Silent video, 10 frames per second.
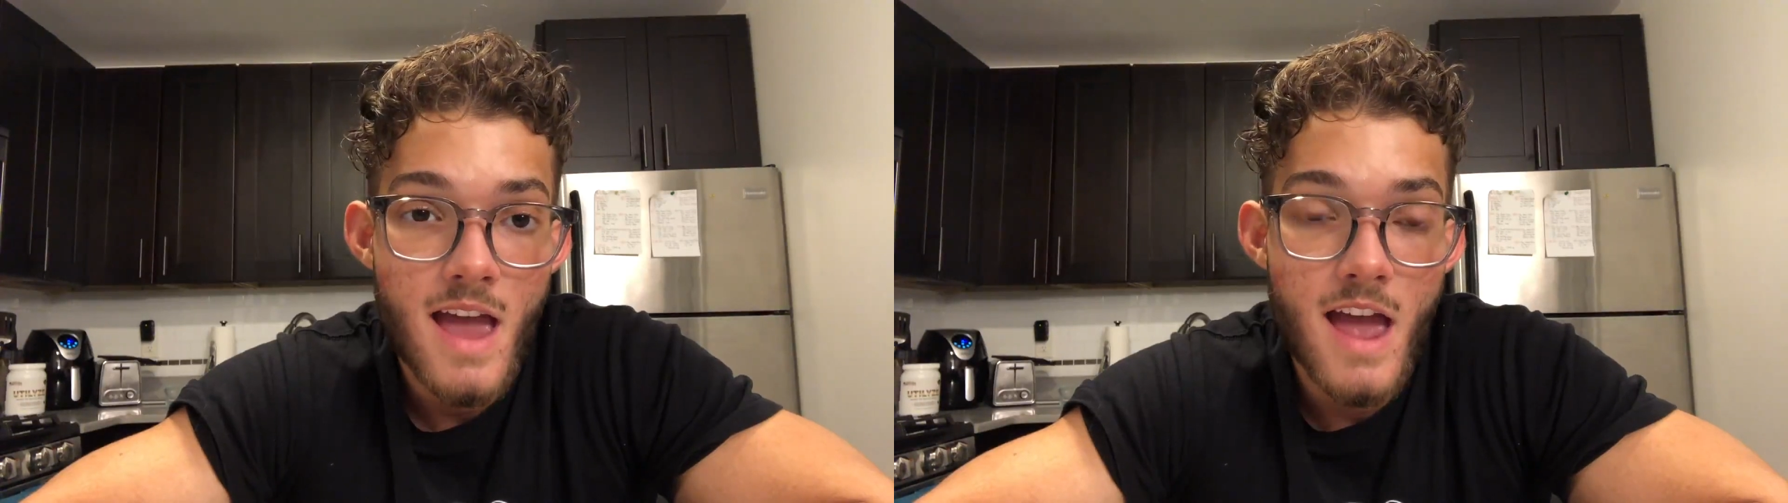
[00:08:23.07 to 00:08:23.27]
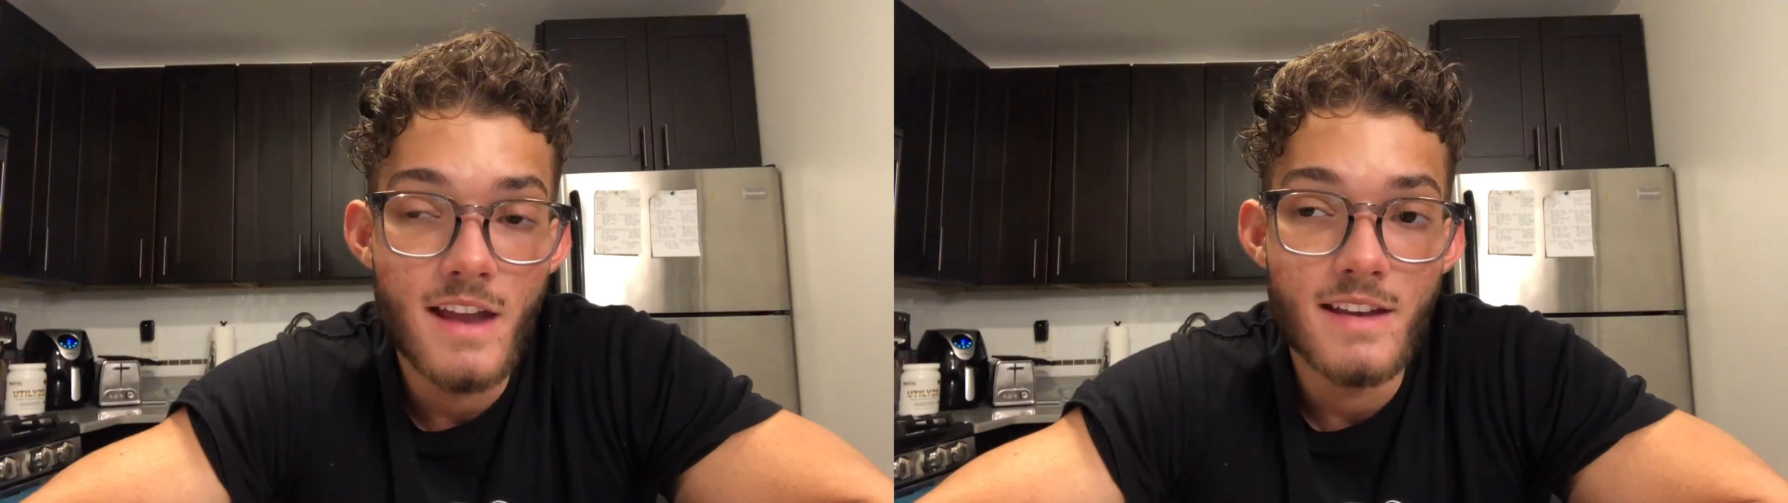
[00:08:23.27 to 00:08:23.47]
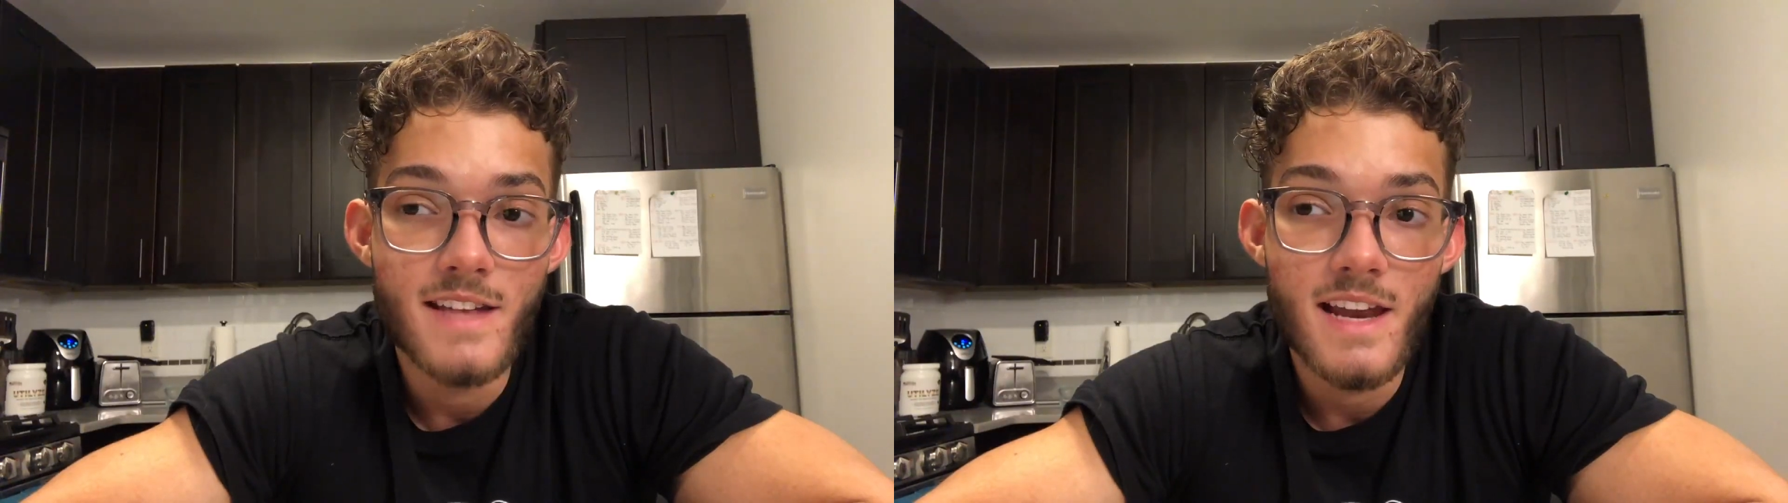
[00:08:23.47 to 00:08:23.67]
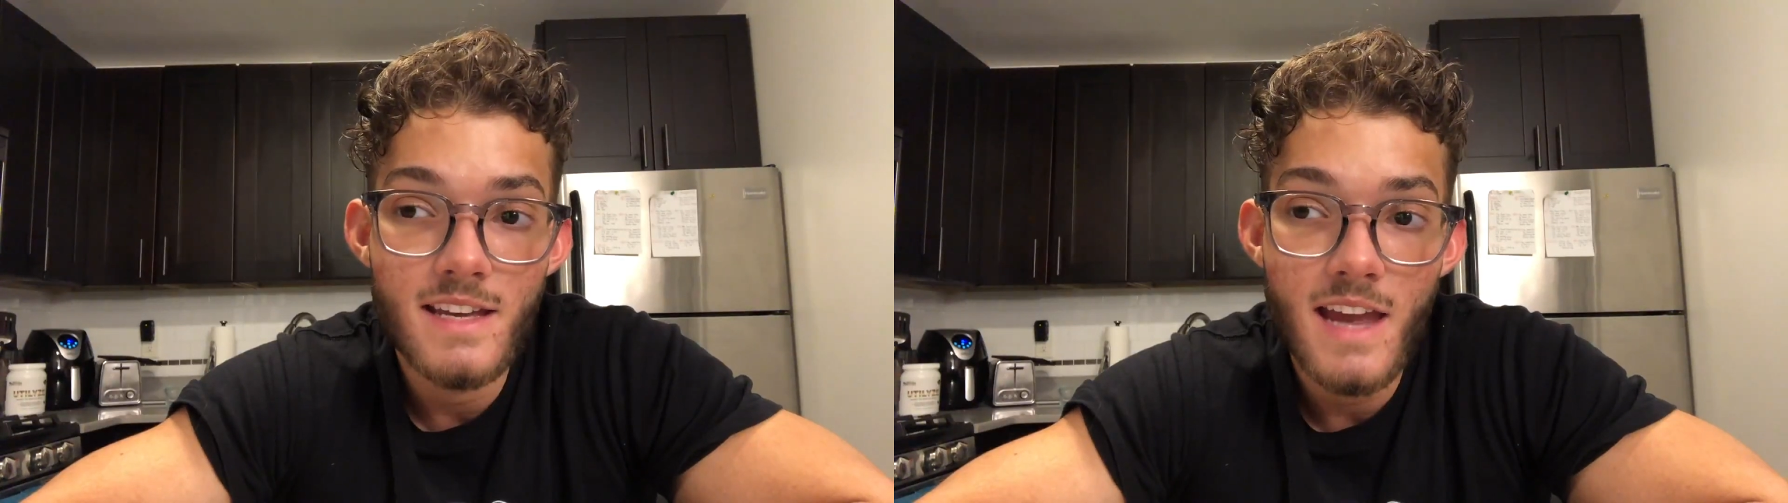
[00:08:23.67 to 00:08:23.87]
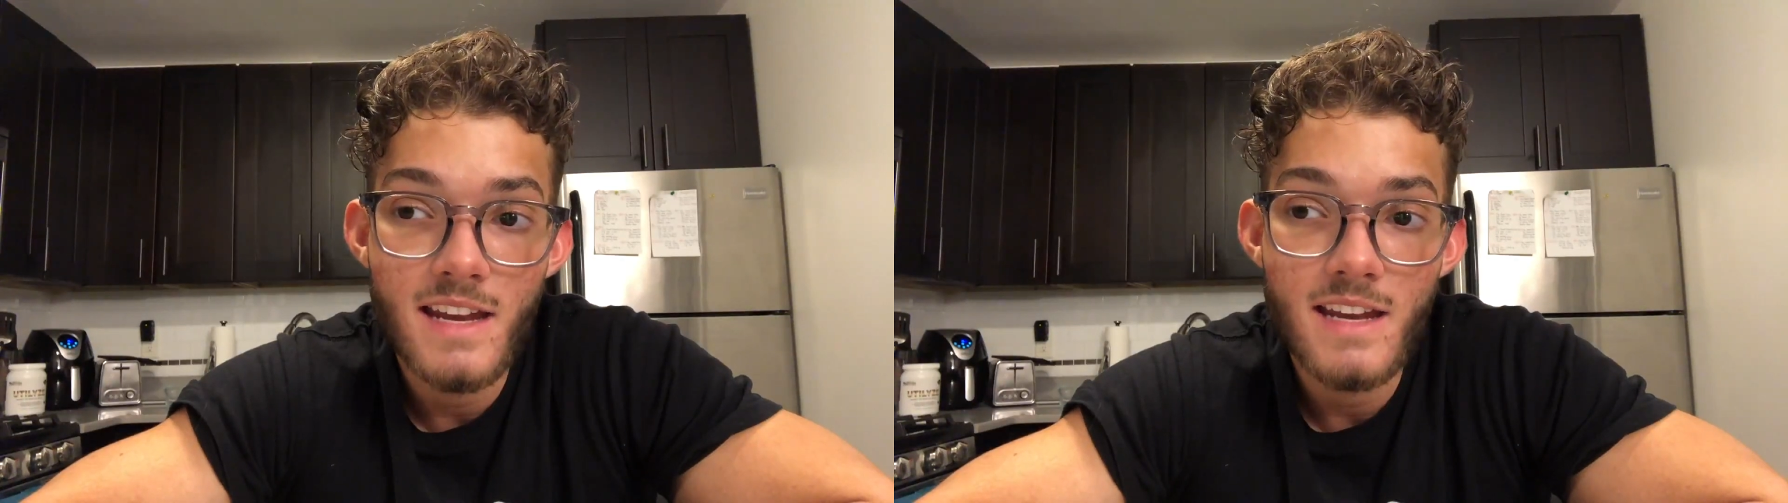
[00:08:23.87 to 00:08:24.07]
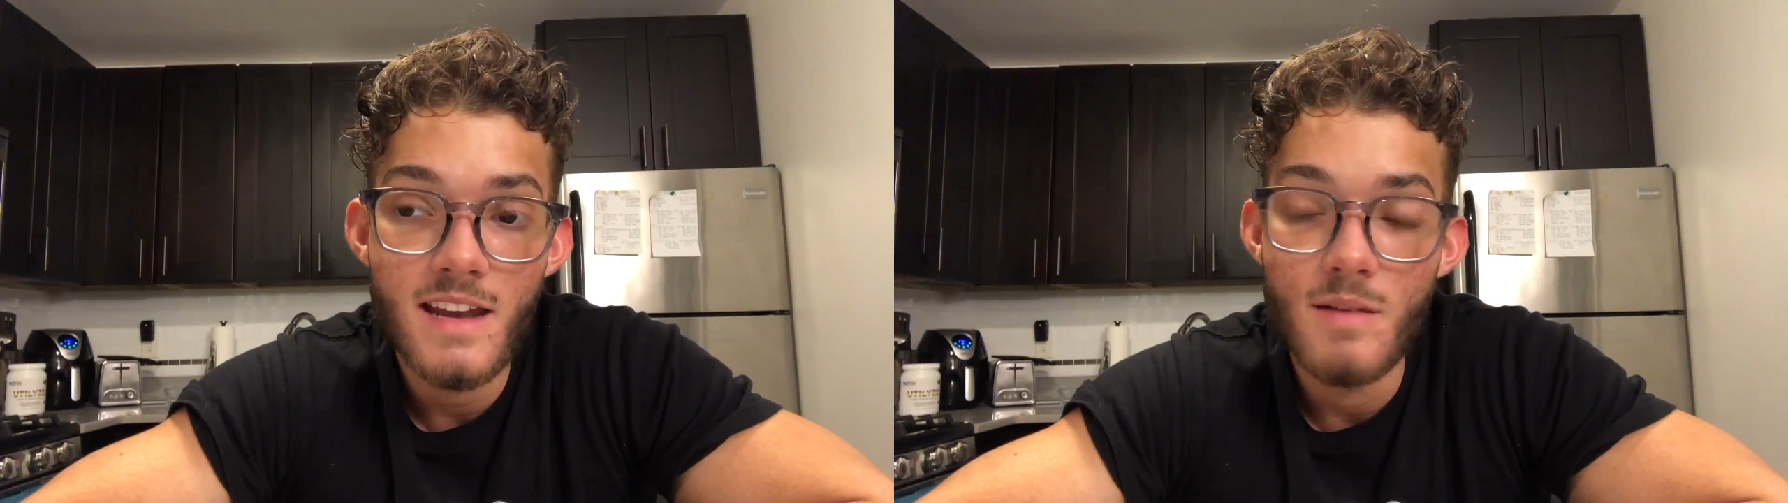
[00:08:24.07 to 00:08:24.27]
and dedicated